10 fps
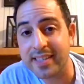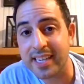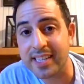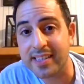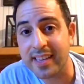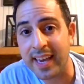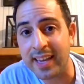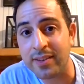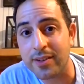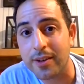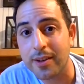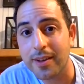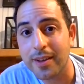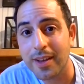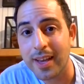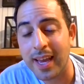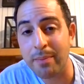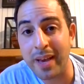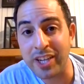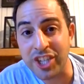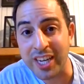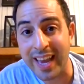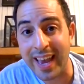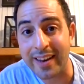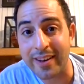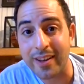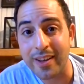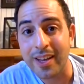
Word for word: in 16 in yeah. Michigan.